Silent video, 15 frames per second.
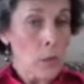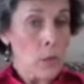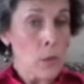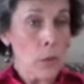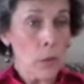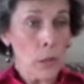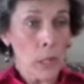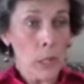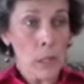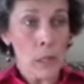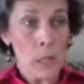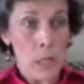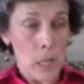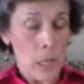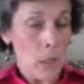During
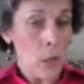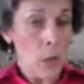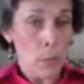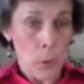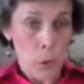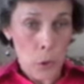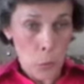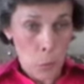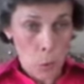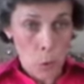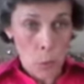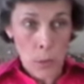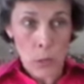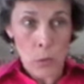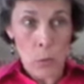the 10-year Bush
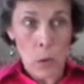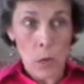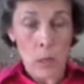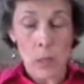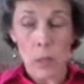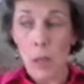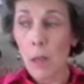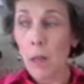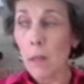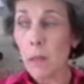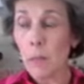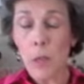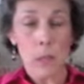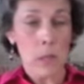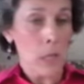War, which was
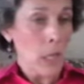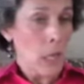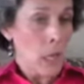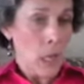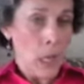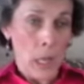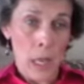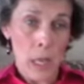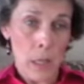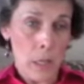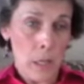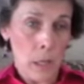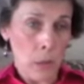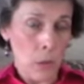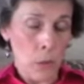the most
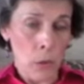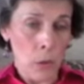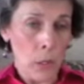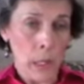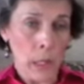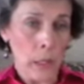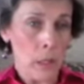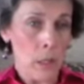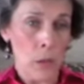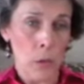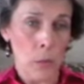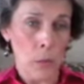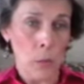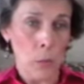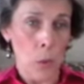hectic, grueling,
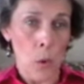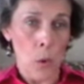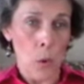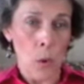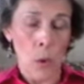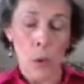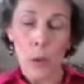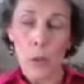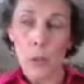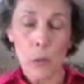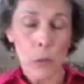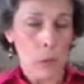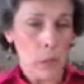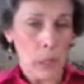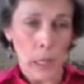terrible war you
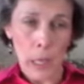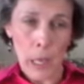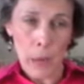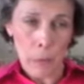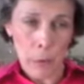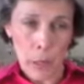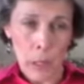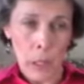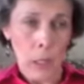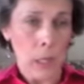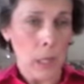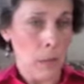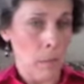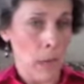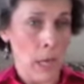could ever
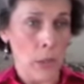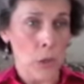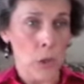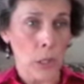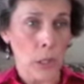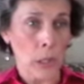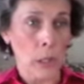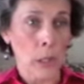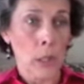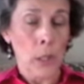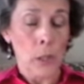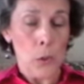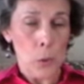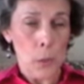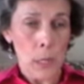imagine,
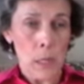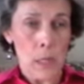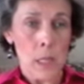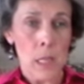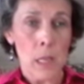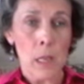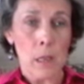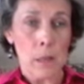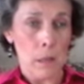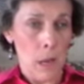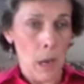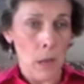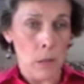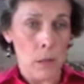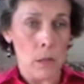
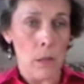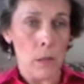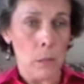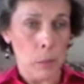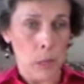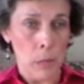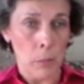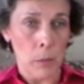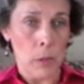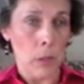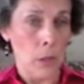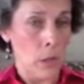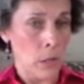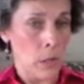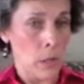20,000 people
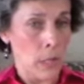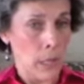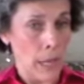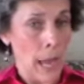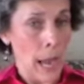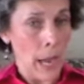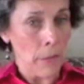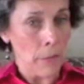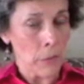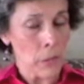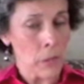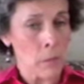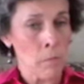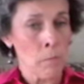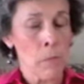lost their
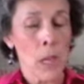lives.